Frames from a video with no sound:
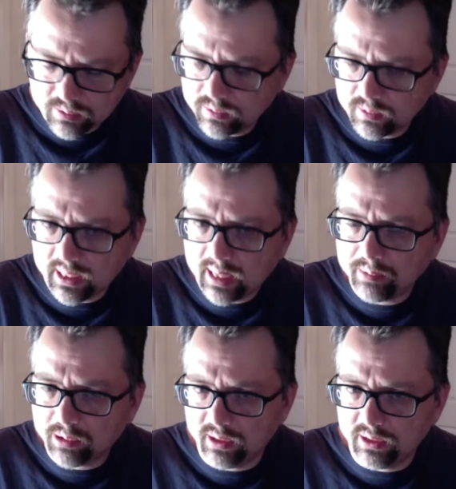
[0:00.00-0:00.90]

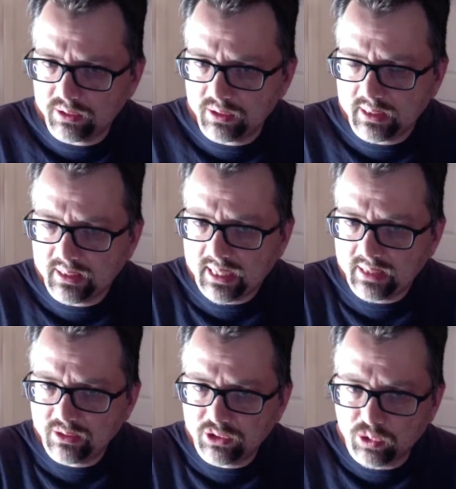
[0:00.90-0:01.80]
libraries, and they had
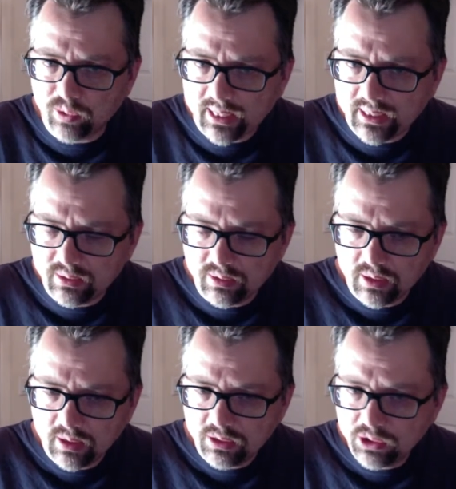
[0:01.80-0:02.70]
these great
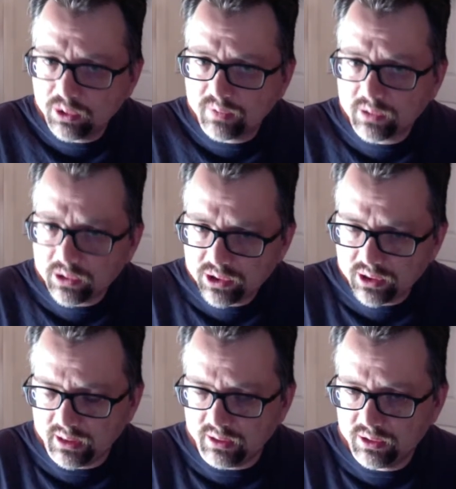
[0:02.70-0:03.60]

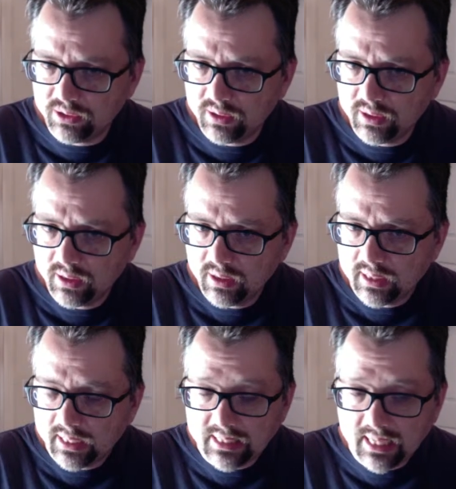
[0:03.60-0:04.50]
universities,
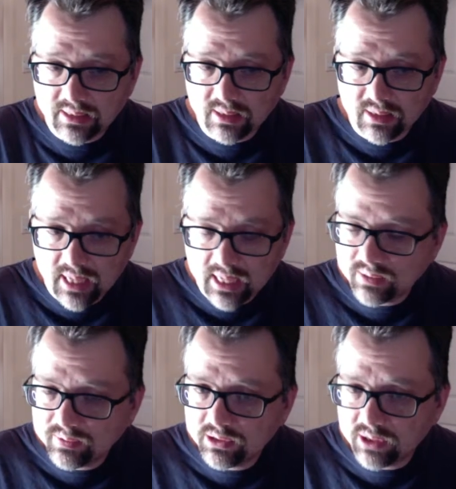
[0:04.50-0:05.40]
and they had a lot
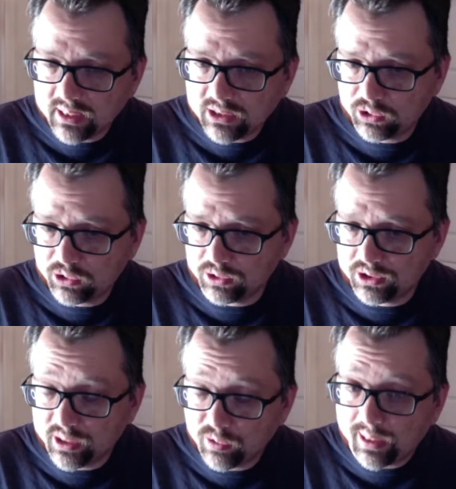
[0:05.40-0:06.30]
of intellectuals, and
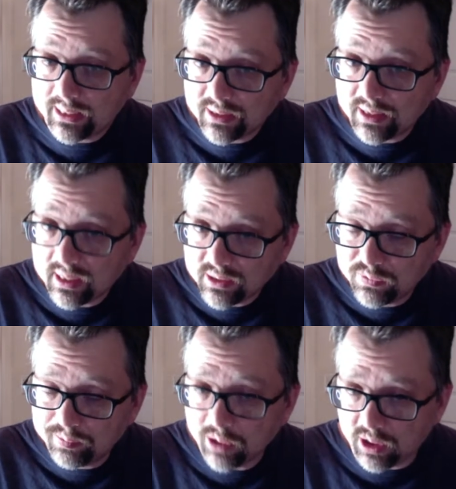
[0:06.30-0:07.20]
they read a lot
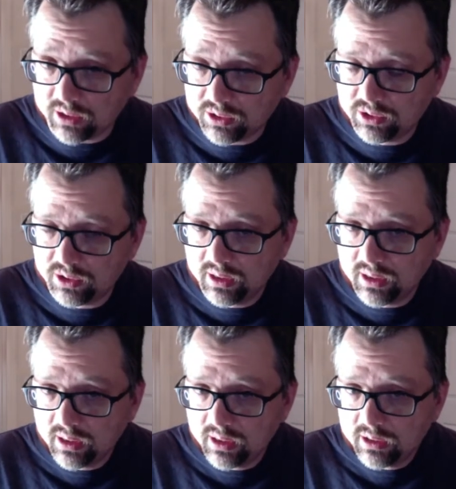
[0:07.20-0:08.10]
of books.
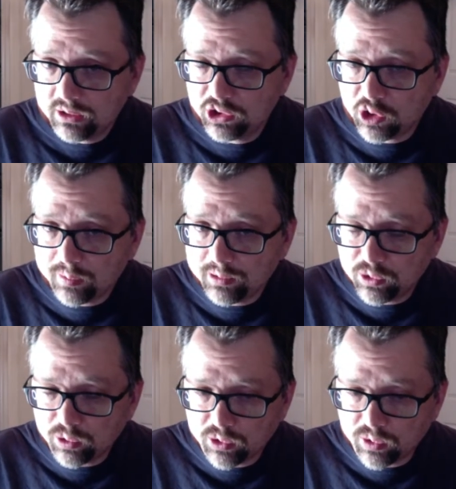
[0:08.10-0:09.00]
Germans
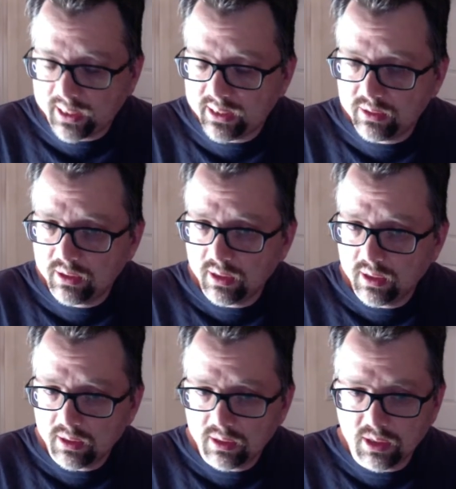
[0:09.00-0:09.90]
were great
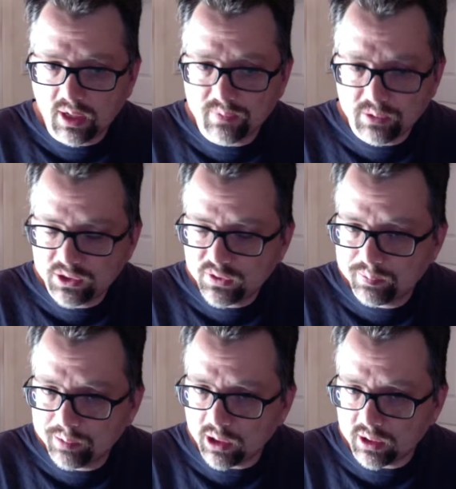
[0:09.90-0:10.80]
lovers of
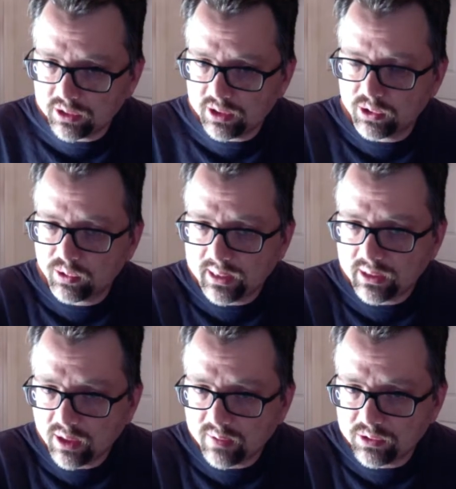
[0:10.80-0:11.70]
books and great
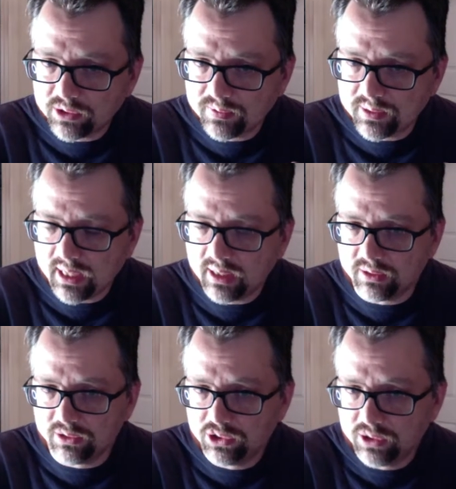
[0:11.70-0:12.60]
lovers of
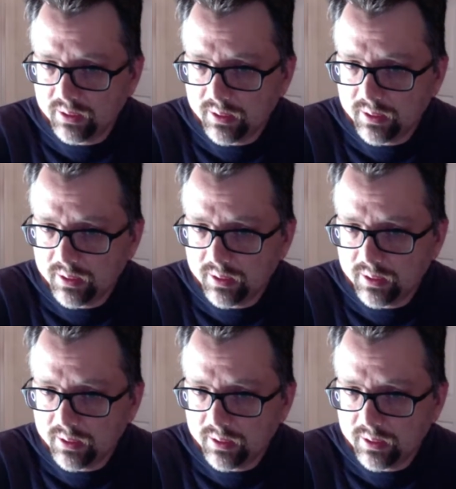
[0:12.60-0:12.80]
knowledge.